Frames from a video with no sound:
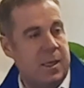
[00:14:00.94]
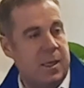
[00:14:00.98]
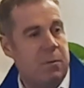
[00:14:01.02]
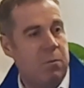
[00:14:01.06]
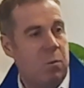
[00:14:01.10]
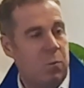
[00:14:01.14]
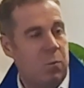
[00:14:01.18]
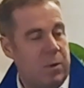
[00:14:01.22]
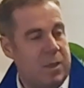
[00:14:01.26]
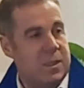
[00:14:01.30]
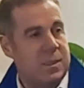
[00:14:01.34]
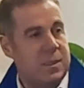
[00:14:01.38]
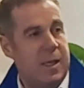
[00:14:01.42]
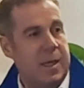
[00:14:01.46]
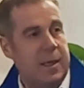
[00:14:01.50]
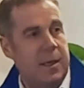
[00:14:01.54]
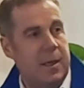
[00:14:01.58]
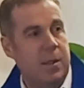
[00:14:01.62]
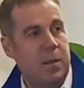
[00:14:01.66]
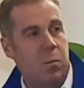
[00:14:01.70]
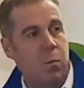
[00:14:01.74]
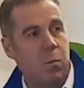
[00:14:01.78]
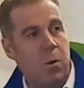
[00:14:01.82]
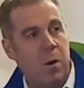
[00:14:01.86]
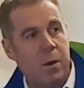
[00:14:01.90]
as I say, we're
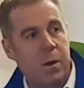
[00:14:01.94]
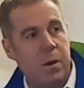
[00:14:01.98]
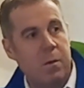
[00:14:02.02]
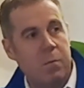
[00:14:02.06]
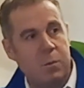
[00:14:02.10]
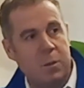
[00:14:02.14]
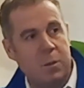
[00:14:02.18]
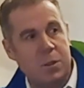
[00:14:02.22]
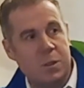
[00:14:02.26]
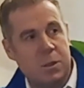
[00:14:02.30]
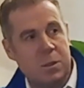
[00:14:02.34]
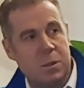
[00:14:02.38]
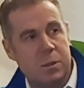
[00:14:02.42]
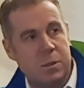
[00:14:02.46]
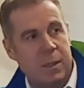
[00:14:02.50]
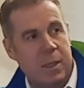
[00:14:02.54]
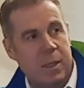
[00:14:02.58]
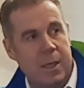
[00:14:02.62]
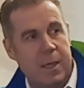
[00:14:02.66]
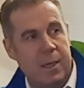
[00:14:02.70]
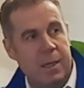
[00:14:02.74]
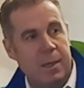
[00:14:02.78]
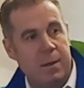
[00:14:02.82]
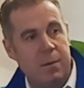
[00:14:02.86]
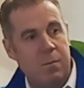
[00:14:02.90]
recycling the water, which
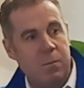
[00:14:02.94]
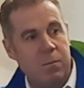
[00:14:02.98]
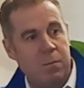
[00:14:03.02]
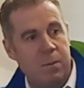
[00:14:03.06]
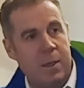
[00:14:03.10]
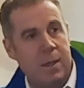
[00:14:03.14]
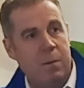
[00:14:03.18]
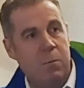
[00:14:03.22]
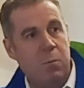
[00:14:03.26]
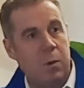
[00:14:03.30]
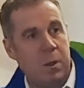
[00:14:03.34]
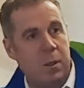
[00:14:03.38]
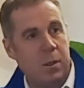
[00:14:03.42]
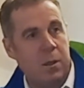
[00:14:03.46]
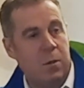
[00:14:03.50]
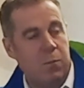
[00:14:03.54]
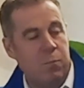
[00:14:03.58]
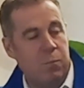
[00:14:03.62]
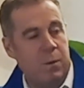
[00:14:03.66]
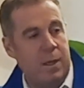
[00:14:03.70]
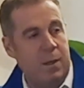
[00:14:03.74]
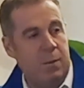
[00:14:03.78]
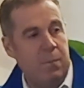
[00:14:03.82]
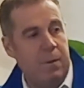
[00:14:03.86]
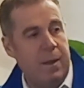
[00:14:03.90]
has really worked
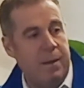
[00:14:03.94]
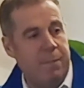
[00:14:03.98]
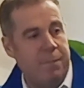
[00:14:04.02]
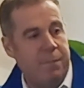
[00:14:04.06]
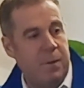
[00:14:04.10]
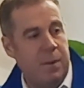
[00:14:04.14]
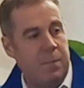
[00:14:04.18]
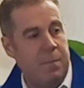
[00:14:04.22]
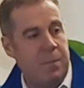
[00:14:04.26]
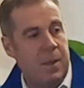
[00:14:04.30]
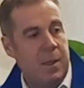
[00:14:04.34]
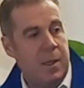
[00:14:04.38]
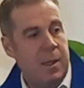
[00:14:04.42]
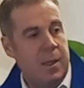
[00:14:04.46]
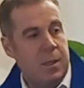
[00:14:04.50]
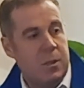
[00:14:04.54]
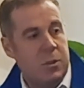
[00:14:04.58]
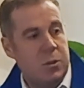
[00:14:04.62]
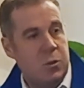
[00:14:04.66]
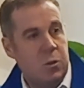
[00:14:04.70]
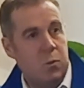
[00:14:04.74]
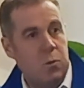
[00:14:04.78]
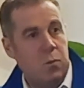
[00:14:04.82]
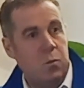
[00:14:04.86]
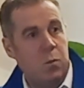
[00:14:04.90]
out really well for them.
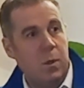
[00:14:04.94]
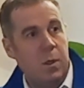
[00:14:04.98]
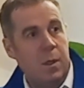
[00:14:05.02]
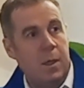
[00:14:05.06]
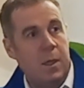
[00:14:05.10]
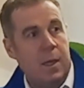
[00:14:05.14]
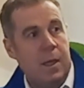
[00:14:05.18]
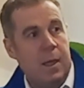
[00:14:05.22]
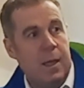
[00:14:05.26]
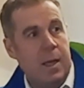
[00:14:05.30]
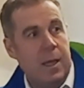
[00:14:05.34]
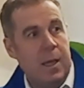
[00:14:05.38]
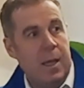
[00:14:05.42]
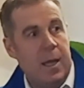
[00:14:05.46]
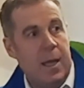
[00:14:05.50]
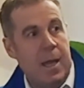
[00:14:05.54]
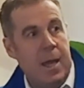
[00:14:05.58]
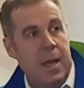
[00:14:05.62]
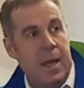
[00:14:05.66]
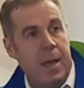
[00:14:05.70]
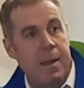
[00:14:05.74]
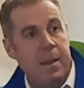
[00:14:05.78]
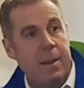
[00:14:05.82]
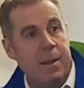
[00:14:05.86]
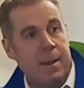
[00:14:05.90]
So
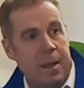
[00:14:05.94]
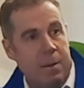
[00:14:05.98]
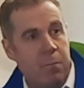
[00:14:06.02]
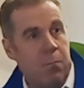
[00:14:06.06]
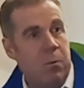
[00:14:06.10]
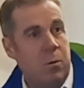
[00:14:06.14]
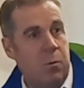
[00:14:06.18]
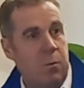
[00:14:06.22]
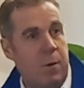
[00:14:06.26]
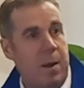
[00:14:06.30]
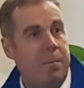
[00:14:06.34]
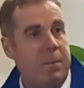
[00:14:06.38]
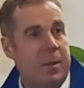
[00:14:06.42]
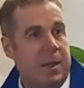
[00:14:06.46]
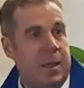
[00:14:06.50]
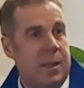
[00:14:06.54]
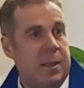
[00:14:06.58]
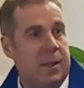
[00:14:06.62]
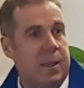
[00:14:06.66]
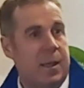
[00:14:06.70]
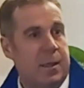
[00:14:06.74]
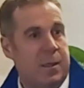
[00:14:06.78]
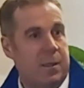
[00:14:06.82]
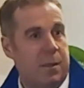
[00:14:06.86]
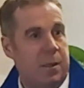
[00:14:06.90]
they want to
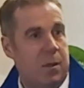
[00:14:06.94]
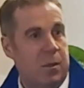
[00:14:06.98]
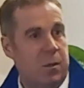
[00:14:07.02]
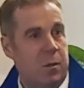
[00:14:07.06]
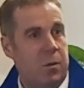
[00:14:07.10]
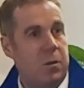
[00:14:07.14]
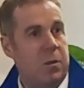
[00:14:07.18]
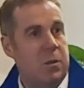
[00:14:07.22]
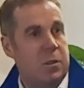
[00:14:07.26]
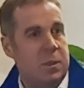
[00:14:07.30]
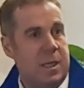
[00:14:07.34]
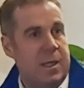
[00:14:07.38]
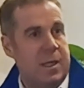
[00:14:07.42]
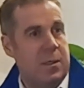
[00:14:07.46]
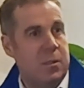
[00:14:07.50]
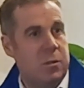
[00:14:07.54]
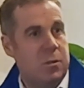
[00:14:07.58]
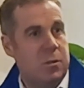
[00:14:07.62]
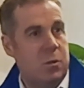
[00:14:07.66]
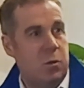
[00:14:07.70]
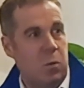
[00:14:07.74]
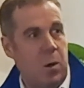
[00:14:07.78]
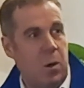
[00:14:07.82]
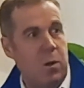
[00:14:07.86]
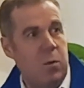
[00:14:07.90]
replicate that on other
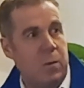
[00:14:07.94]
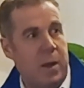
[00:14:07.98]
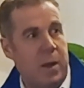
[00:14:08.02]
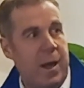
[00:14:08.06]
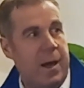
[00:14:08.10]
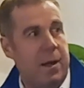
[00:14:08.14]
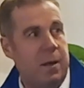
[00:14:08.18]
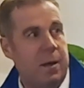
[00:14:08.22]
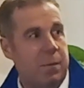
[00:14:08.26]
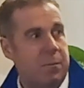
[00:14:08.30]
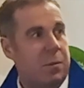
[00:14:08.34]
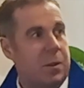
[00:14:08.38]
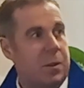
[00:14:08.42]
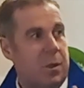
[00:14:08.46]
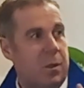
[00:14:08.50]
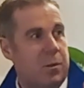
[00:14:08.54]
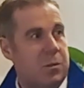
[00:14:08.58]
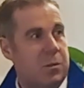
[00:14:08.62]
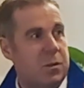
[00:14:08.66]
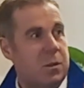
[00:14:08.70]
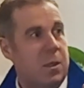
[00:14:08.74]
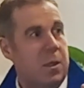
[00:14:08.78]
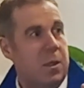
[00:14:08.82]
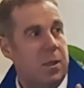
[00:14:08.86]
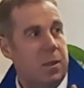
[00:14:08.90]
sites throughout Ireland,
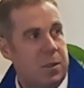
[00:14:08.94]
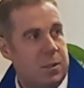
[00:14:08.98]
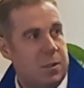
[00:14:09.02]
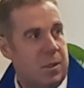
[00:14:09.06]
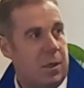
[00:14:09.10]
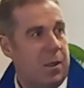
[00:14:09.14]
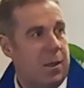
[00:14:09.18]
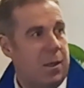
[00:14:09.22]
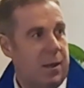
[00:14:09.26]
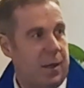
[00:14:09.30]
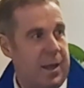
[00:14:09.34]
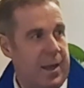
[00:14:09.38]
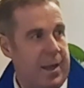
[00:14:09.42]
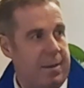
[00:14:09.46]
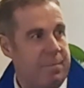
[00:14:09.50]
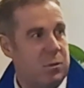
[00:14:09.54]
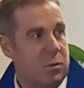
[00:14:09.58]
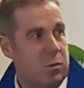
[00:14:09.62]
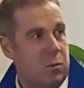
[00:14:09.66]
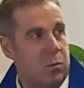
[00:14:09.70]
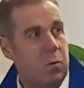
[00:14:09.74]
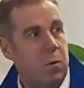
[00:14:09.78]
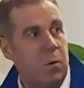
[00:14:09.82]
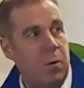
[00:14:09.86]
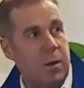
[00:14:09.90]
because there's a lot of
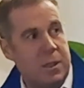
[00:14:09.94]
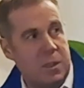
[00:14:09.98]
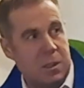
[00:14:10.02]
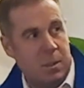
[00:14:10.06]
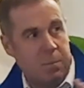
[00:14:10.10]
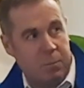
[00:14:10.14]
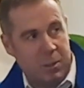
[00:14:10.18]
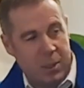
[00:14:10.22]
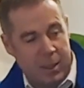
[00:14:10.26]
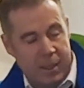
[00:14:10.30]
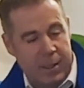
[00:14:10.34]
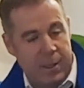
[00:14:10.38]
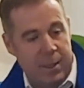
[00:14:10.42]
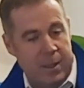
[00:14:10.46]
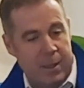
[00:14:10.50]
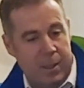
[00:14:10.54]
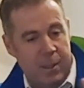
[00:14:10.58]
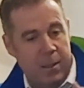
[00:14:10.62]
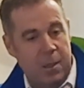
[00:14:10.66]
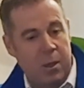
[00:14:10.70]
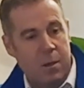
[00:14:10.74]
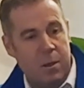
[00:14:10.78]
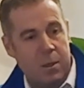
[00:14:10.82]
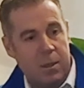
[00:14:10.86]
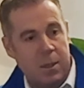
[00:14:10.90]
limestone quarries,
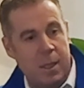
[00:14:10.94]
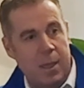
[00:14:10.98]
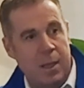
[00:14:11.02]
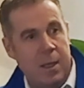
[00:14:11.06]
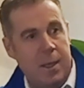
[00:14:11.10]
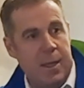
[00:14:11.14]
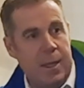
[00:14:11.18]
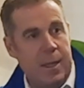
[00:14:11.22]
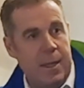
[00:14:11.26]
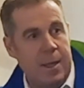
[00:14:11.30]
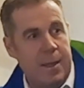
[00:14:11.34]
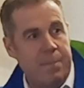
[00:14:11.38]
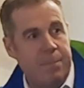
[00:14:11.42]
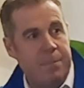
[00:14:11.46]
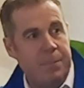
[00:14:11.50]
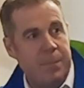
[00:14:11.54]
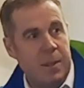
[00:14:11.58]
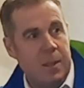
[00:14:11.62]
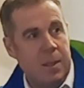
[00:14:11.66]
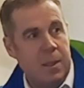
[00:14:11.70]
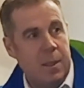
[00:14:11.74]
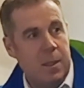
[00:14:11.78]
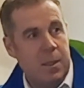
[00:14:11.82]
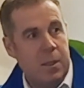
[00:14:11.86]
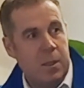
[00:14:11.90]
particularly down in the
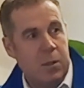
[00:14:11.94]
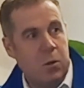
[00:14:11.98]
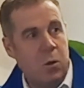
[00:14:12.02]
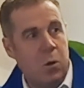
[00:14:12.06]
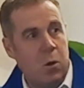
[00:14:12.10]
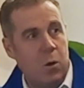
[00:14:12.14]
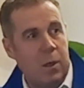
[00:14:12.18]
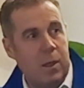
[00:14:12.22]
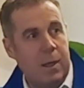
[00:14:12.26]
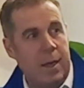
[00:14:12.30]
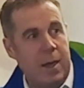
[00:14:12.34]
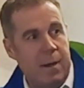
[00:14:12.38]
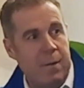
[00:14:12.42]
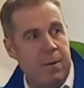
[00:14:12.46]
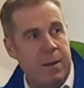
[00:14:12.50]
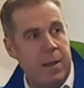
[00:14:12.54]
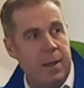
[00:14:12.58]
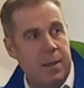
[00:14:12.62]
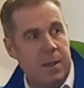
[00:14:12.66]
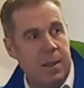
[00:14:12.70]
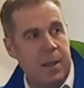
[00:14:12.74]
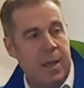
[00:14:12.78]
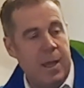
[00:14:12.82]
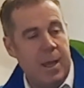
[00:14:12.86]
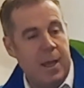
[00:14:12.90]
Cork
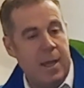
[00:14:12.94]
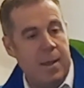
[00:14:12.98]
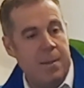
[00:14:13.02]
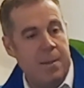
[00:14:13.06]
area,